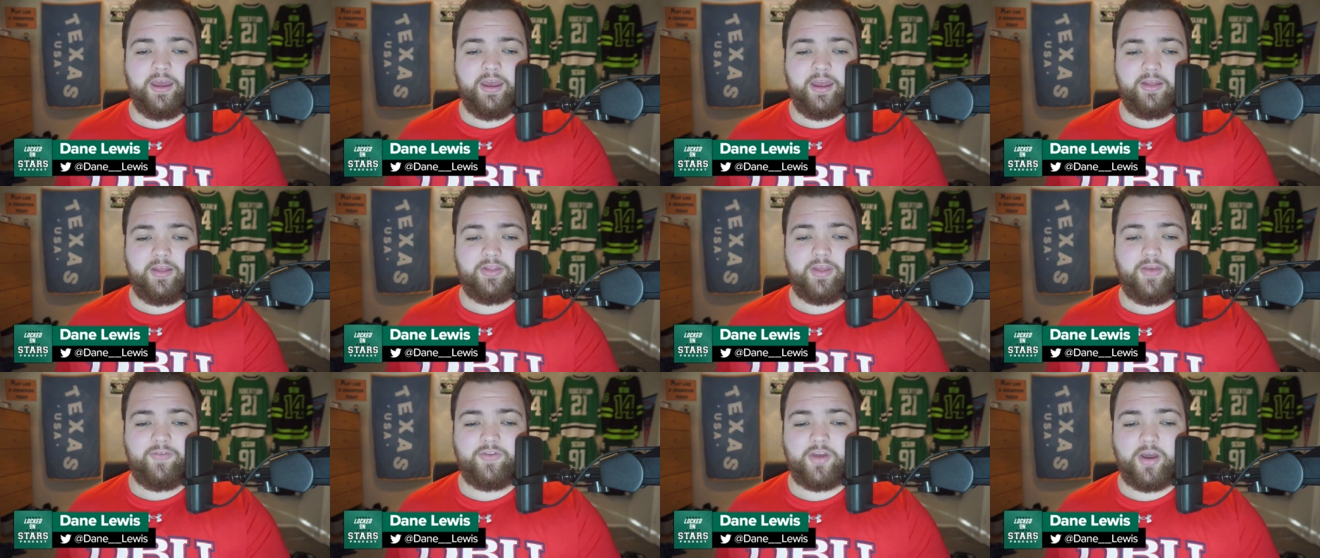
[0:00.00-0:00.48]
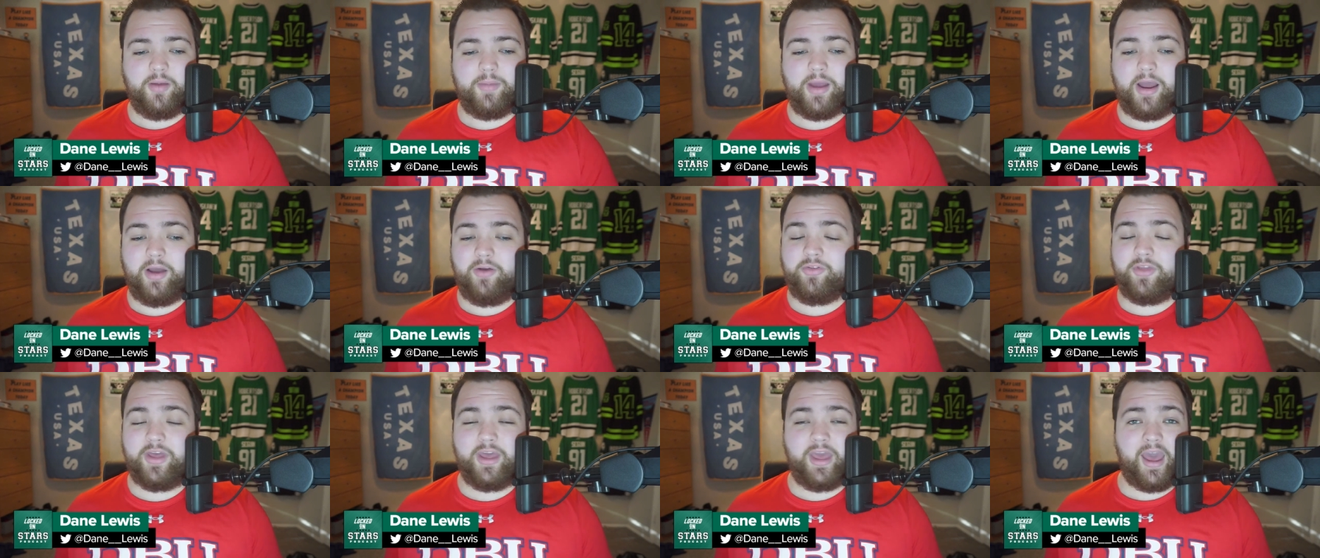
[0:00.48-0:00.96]
and they've come
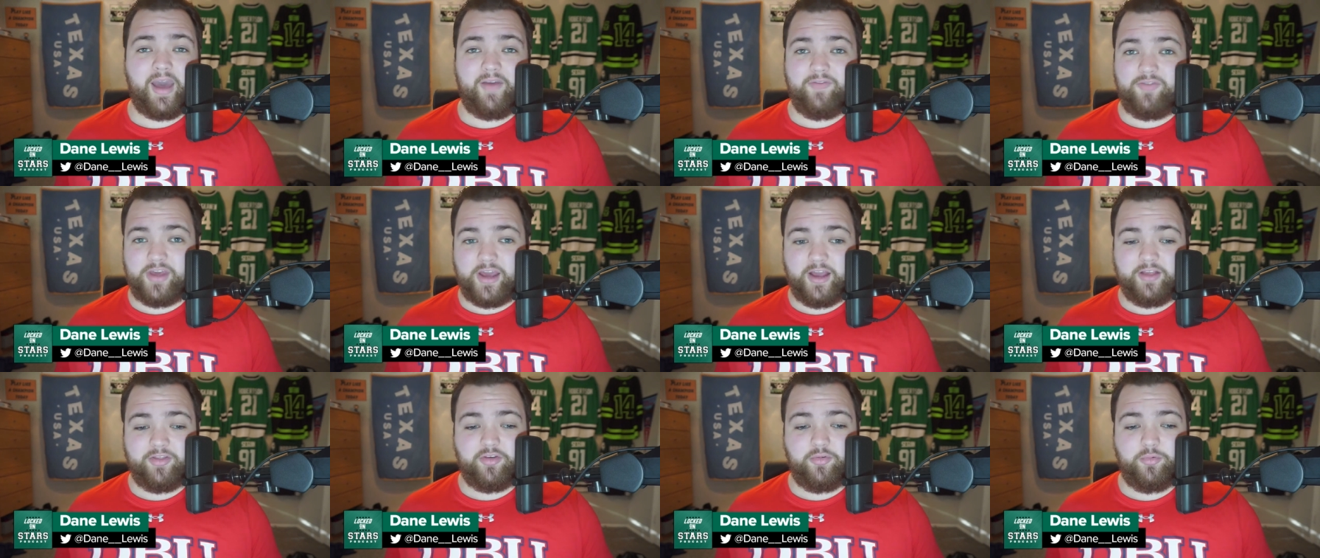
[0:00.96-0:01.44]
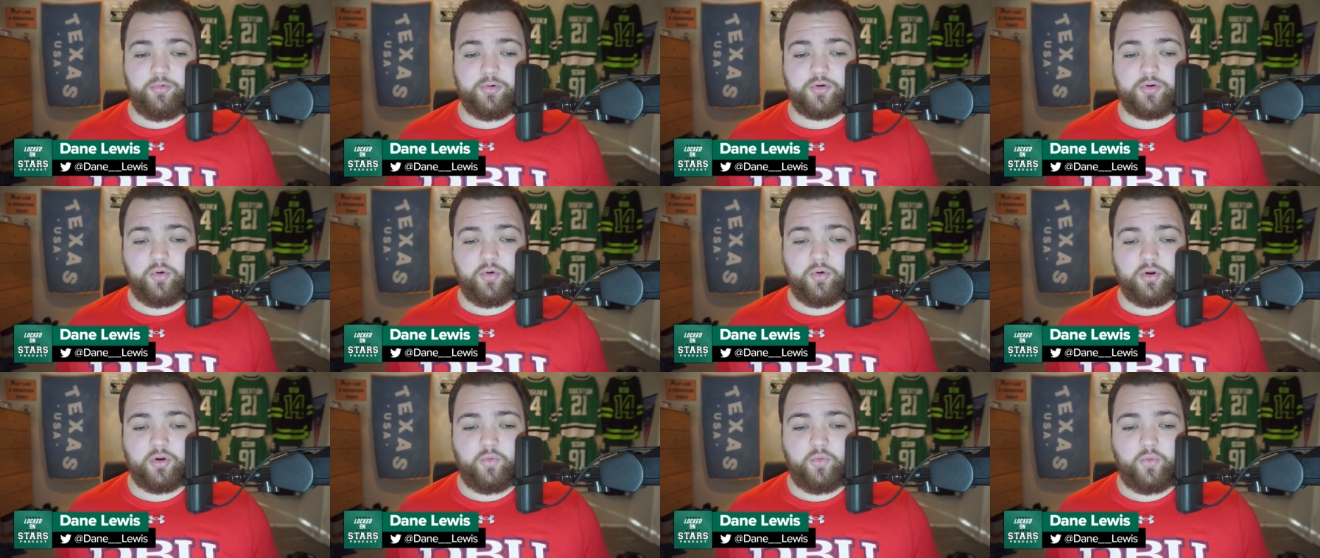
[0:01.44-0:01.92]
out and they have yet to
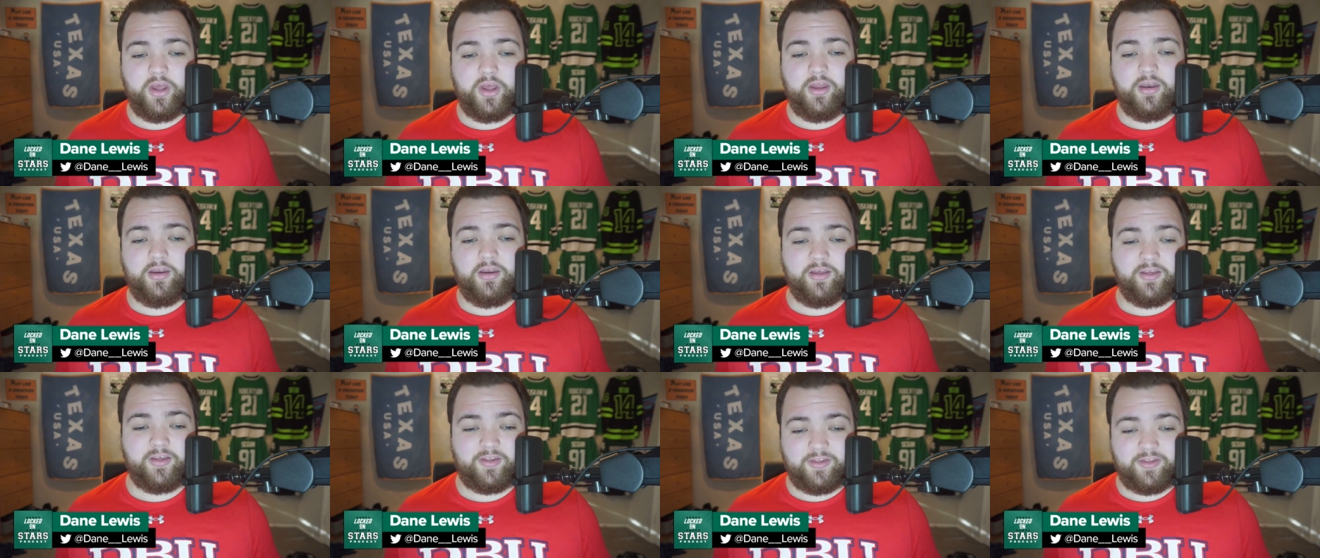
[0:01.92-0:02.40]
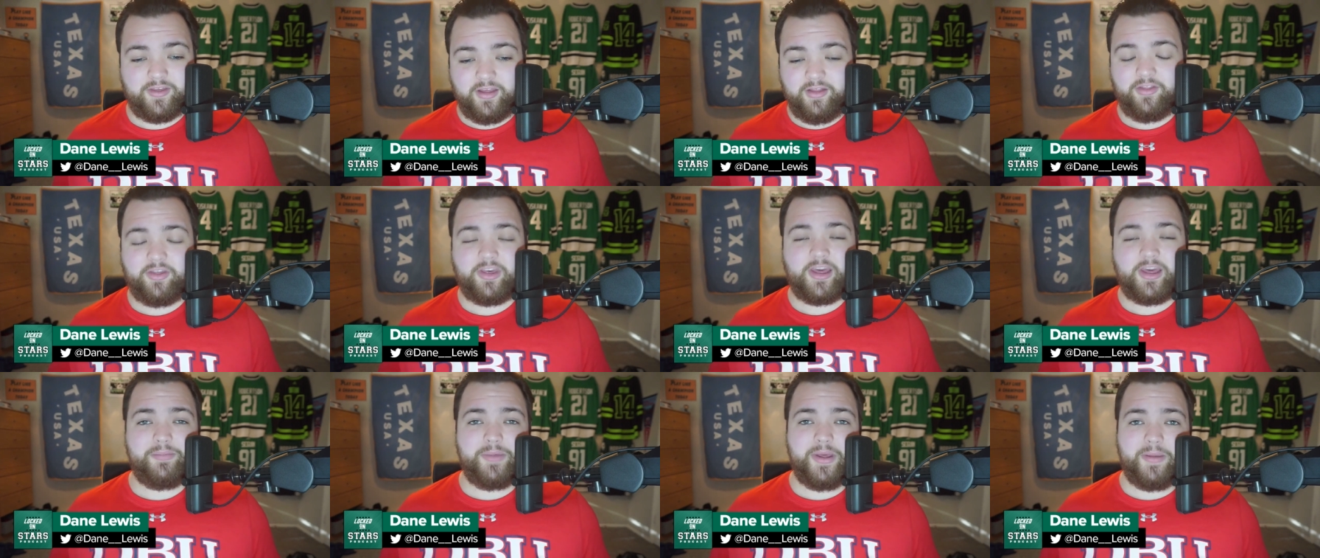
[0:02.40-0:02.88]
record a win
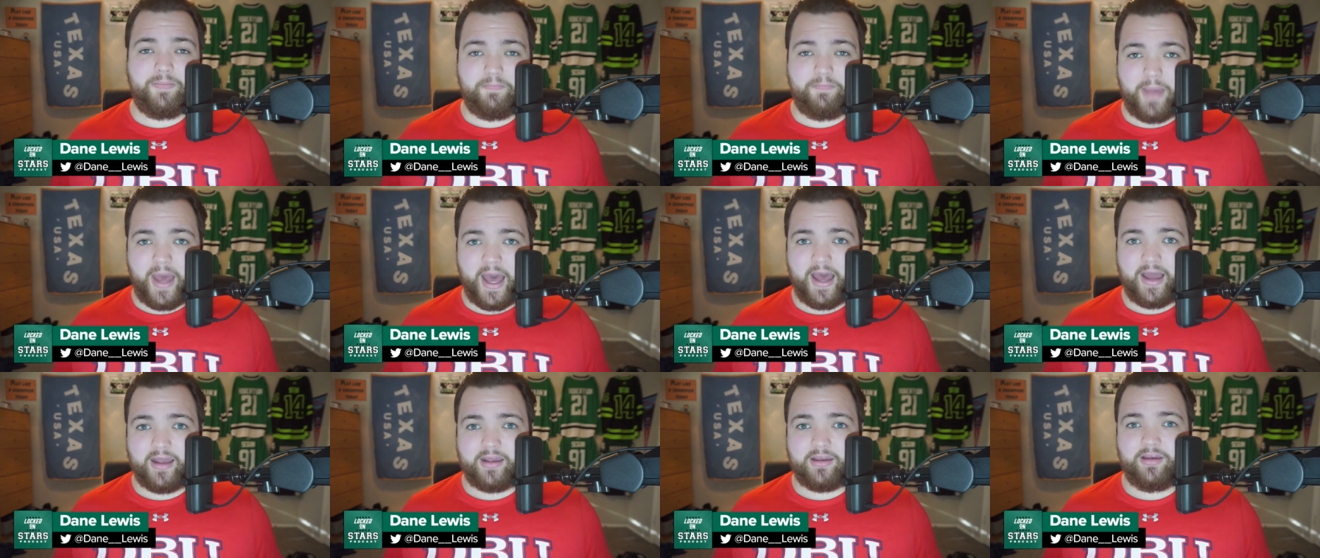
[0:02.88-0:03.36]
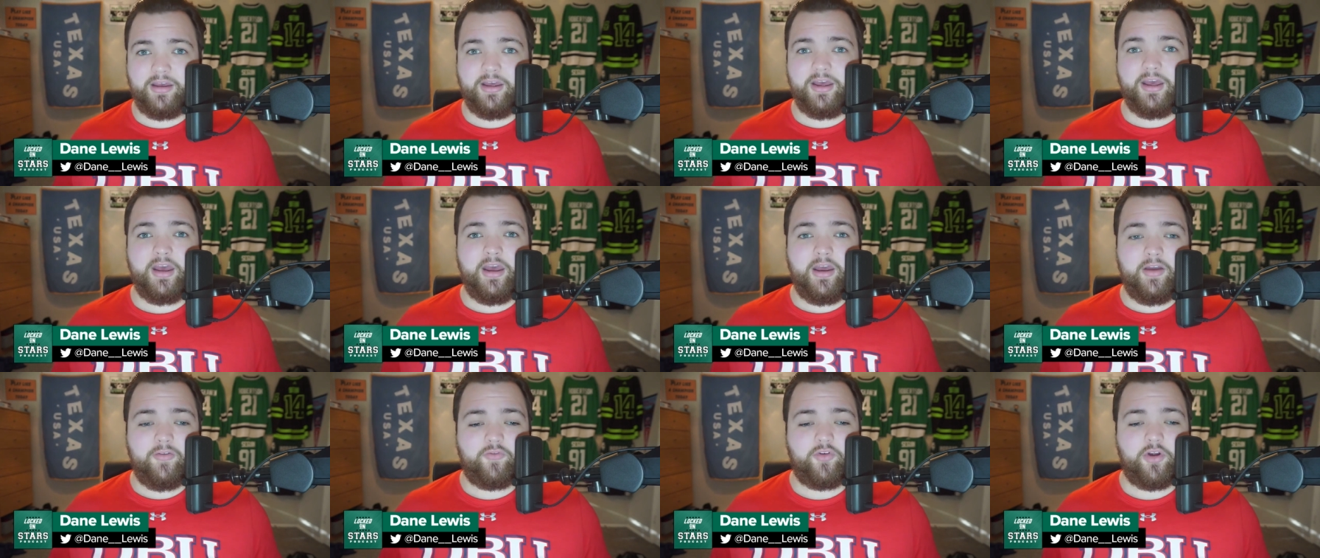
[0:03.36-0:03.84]
since coming back
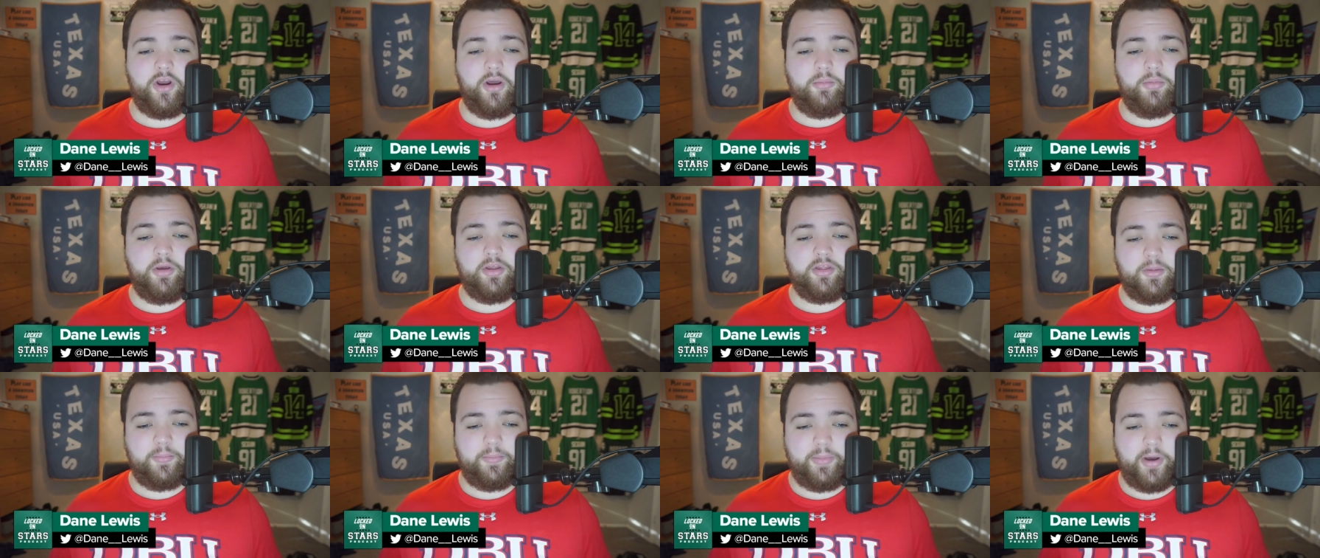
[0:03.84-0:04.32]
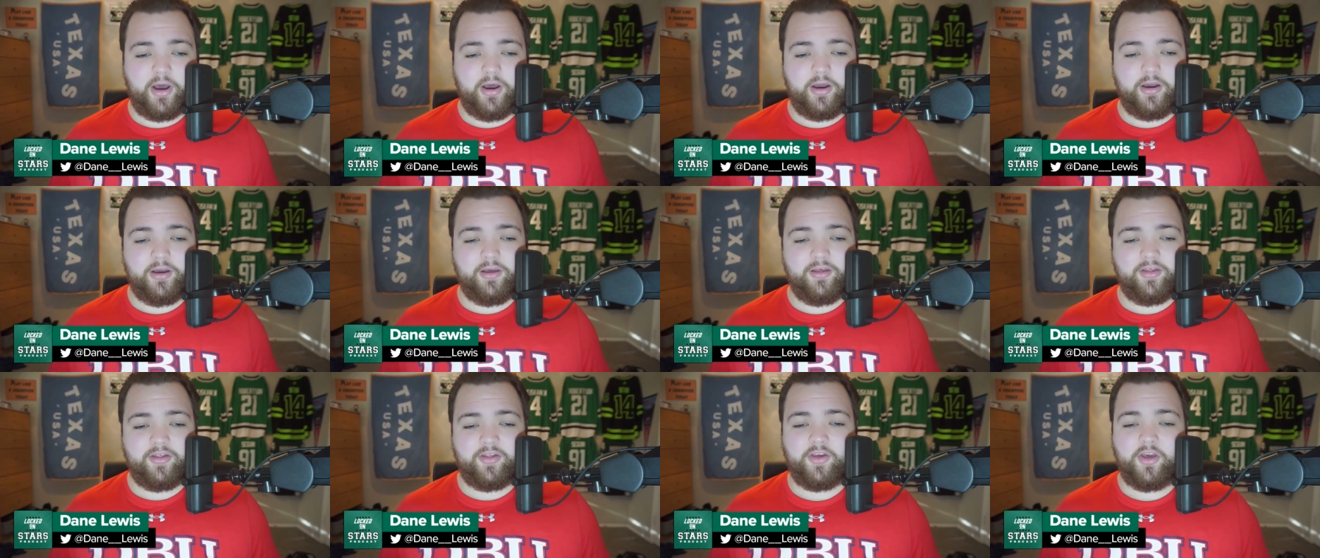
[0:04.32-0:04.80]
from the
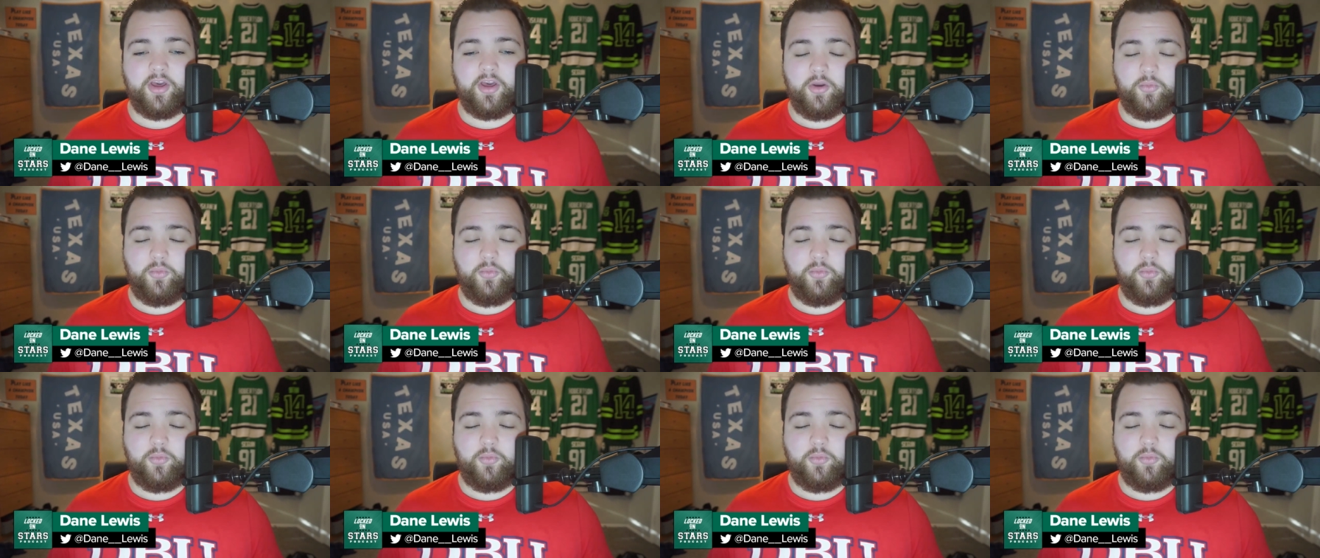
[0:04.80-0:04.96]
pause.